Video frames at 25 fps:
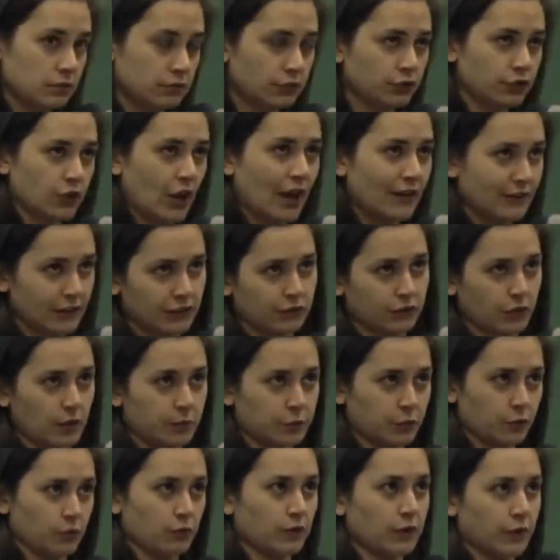
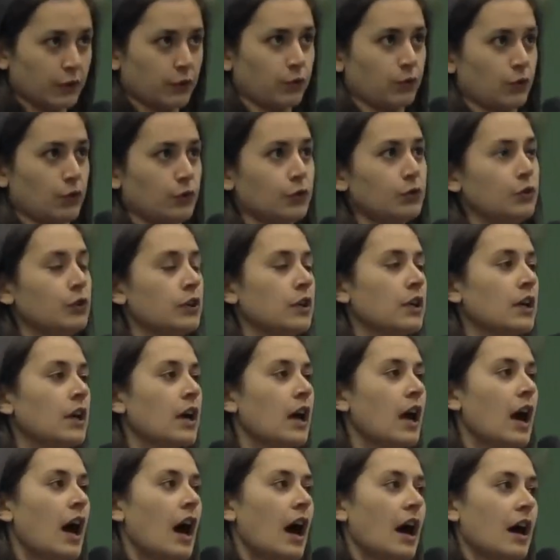JavaScript through and through.
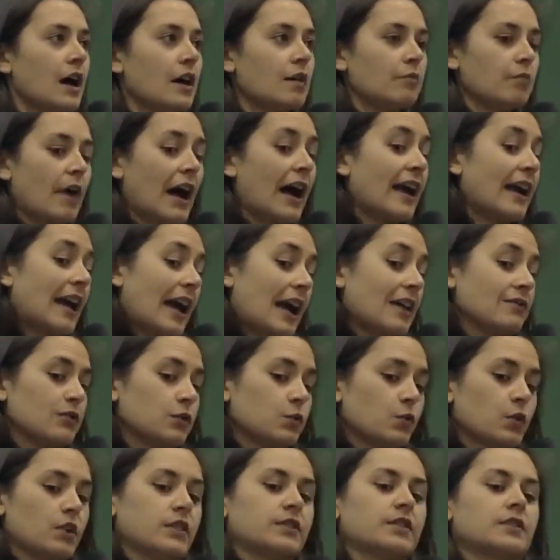I
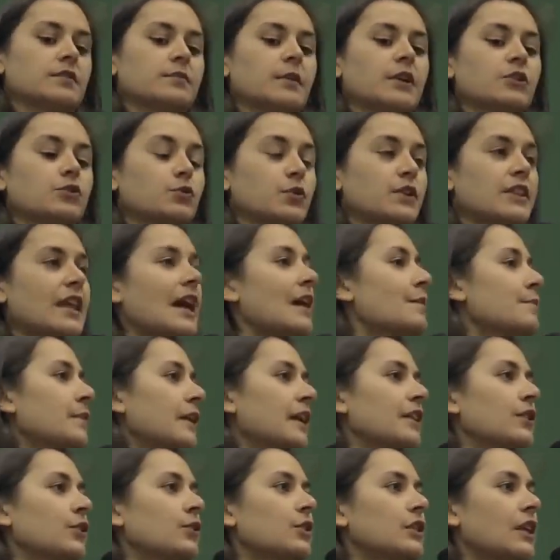haven't worked as much with that, but
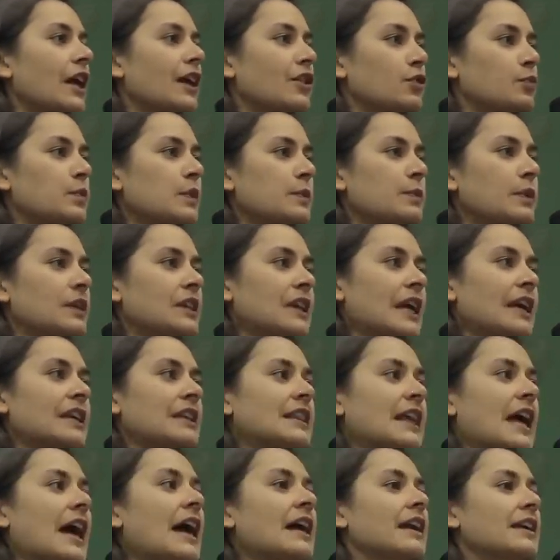I know a lot of people like
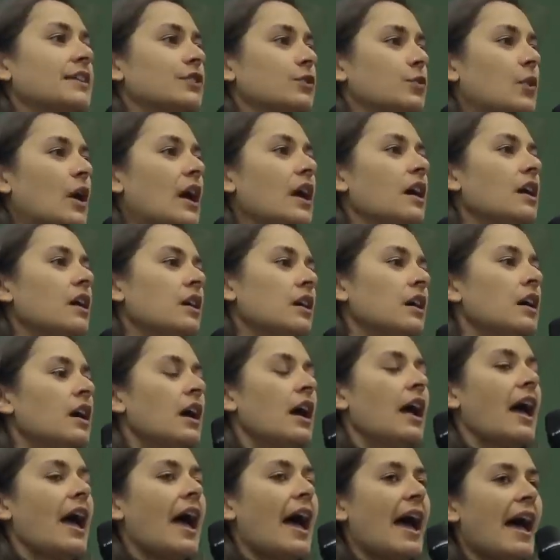that as well.
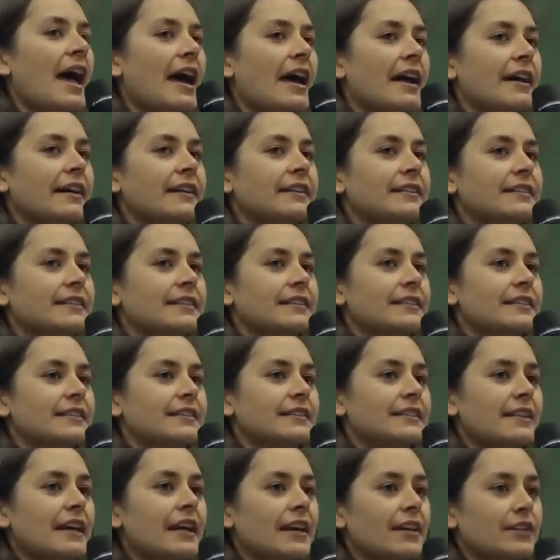And
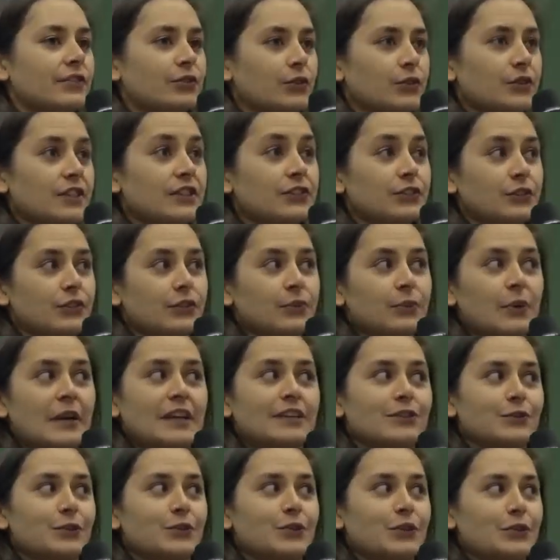yeah, so these are
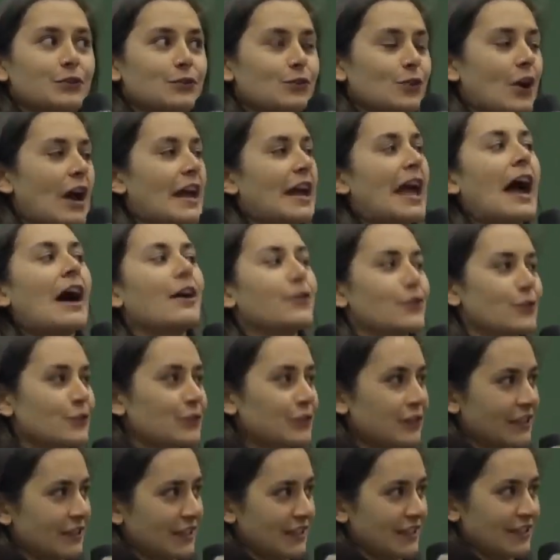ways where you can try out
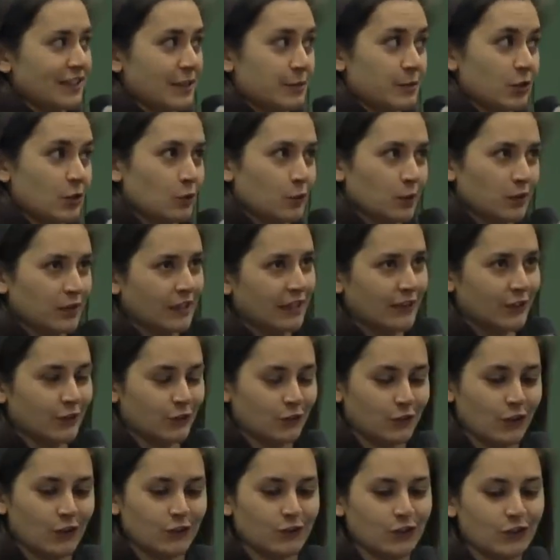using these immutable data
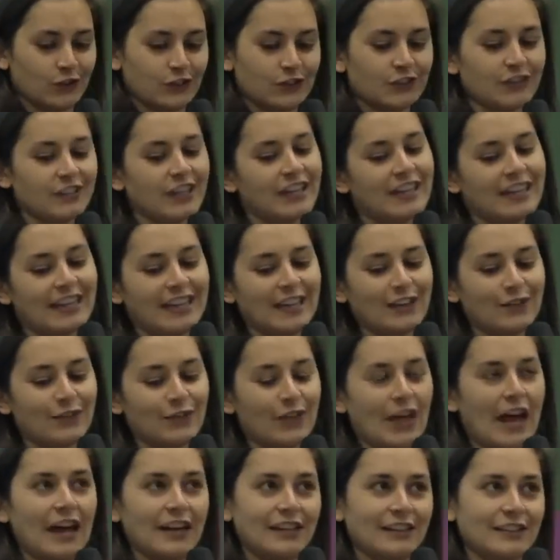structures if
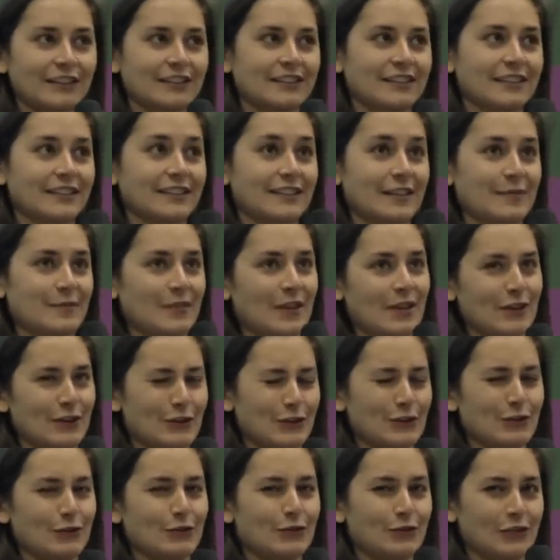that is
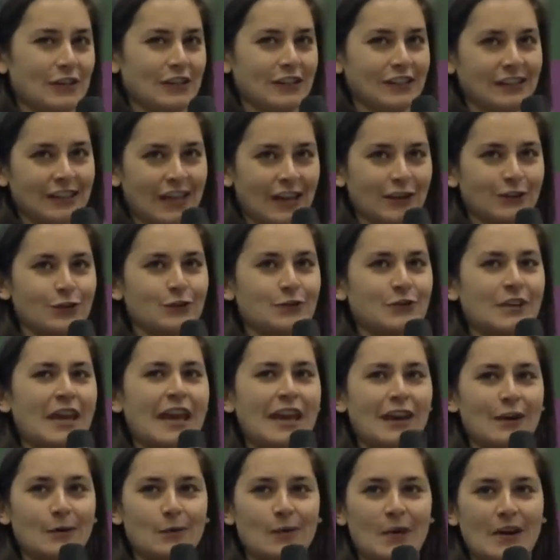something you feel like you
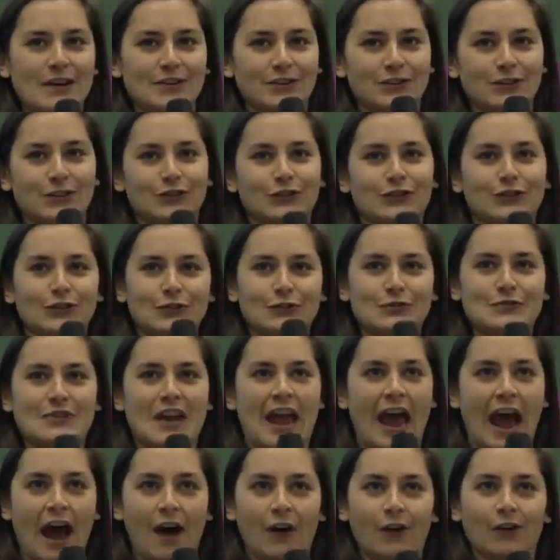can't wait to do
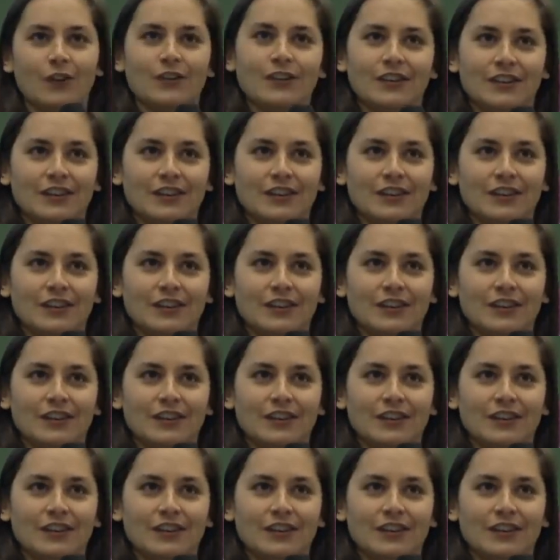now.